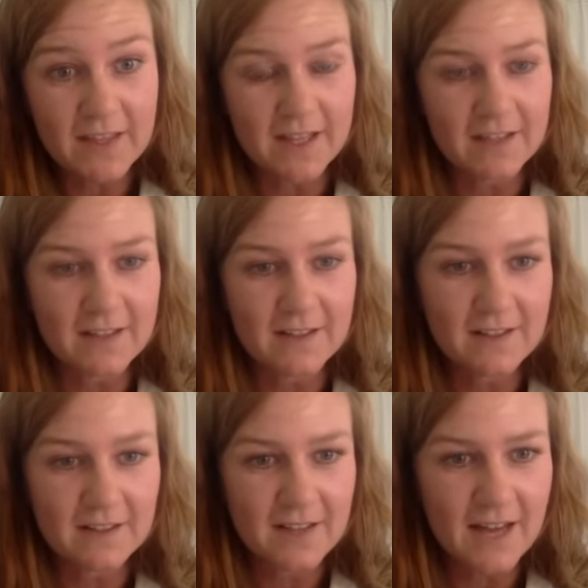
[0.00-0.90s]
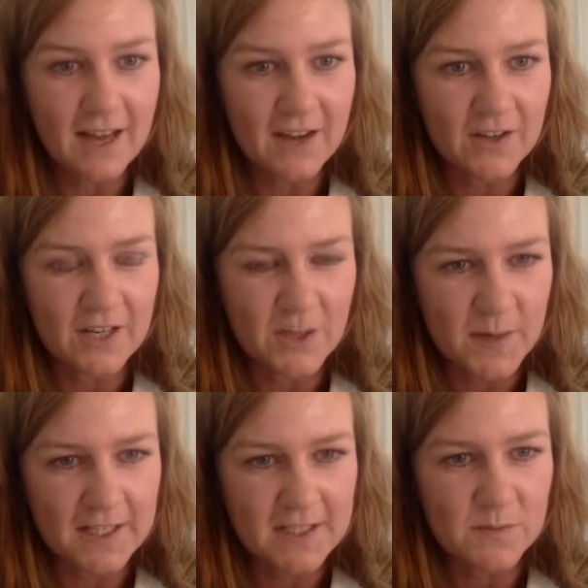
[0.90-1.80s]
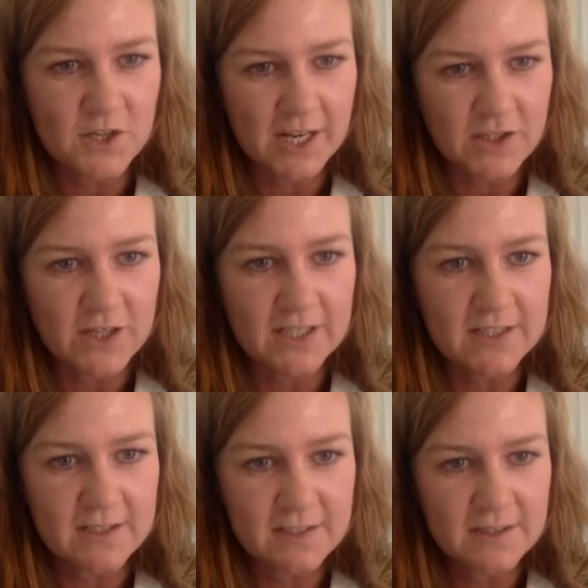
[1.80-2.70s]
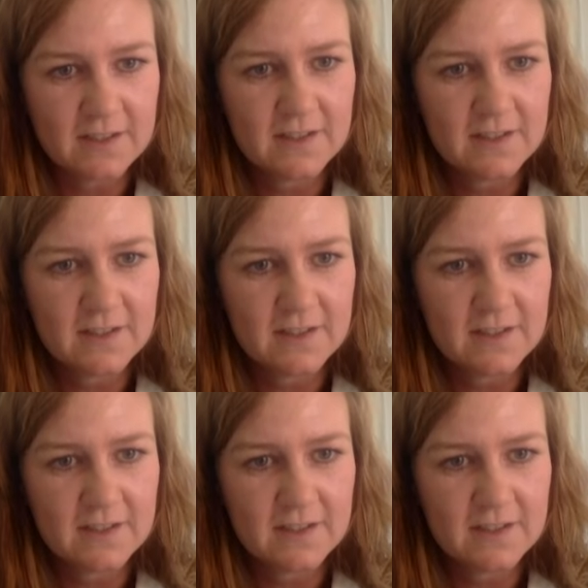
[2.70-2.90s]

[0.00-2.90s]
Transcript: then yeah, how can you make some changes